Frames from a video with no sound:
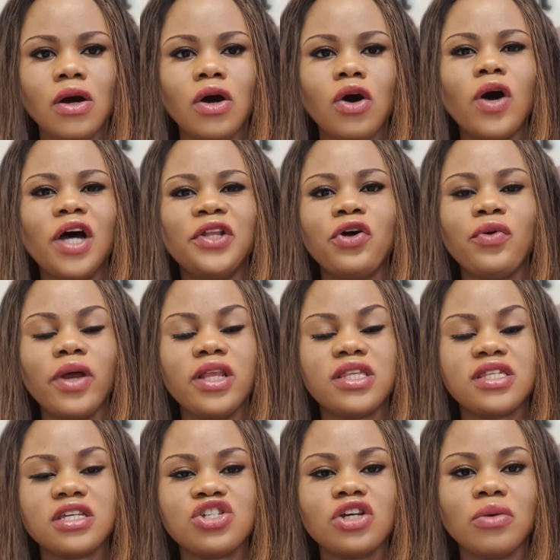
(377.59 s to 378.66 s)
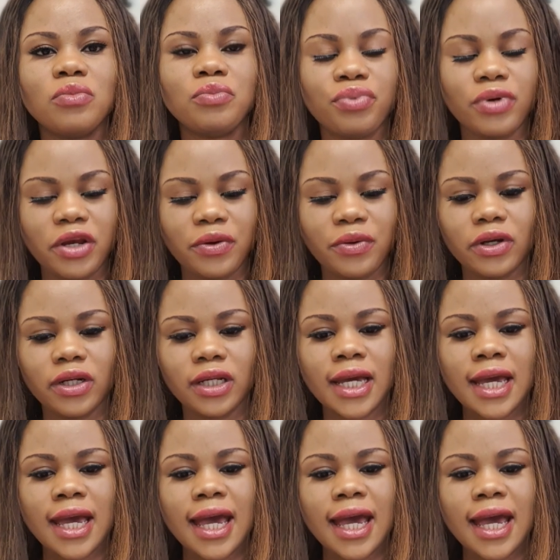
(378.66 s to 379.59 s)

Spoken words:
or an orientation period,